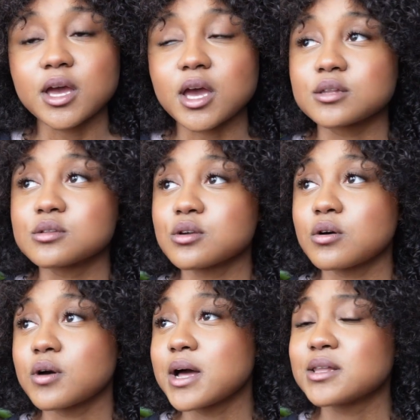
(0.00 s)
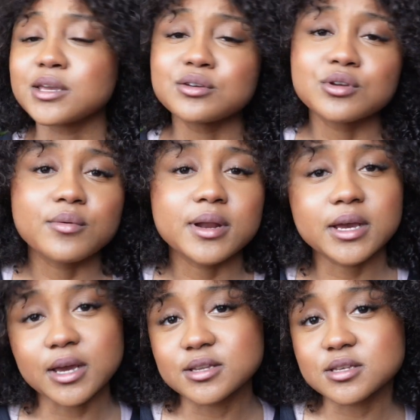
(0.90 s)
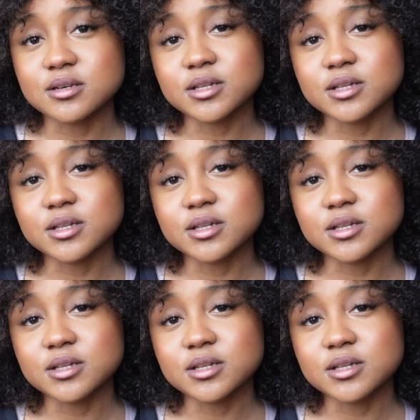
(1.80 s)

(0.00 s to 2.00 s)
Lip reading: and so I'll let you know when I get to the